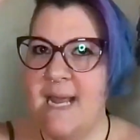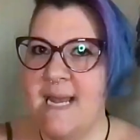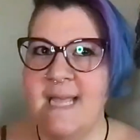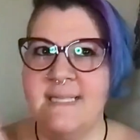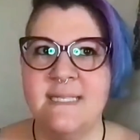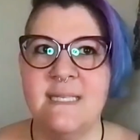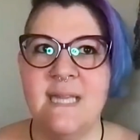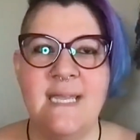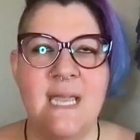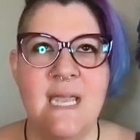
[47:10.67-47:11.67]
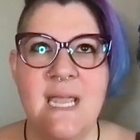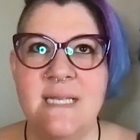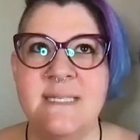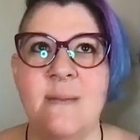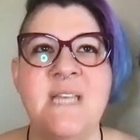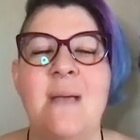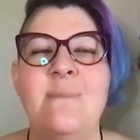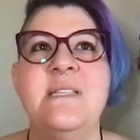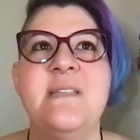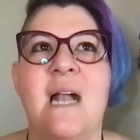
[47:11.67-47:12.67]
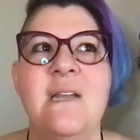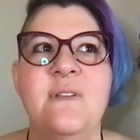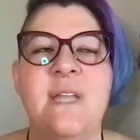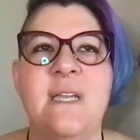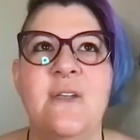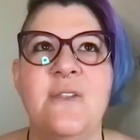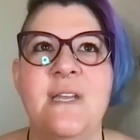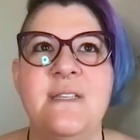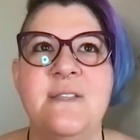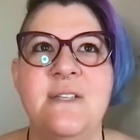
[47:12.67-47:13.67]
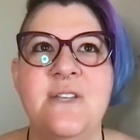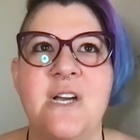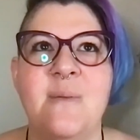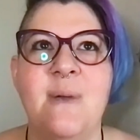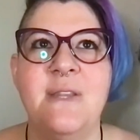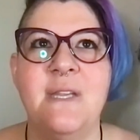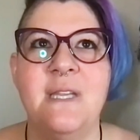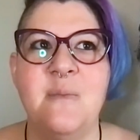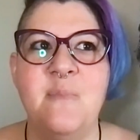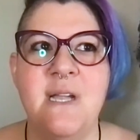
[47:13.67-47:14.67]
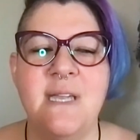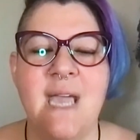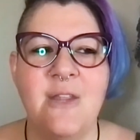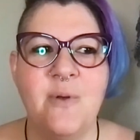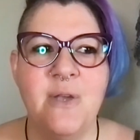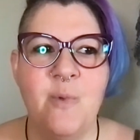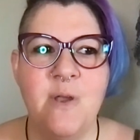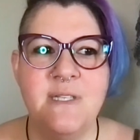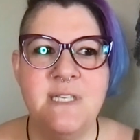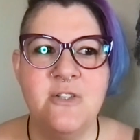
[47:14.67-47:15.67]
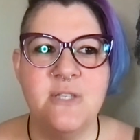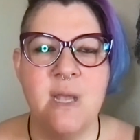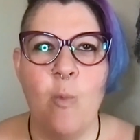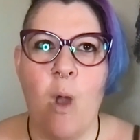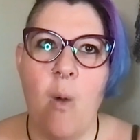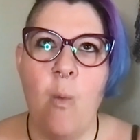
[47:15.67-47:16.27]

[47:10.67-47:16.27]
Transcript: It's like, sometimes it's not even like they talk about the peanut gallery where the teacher's like,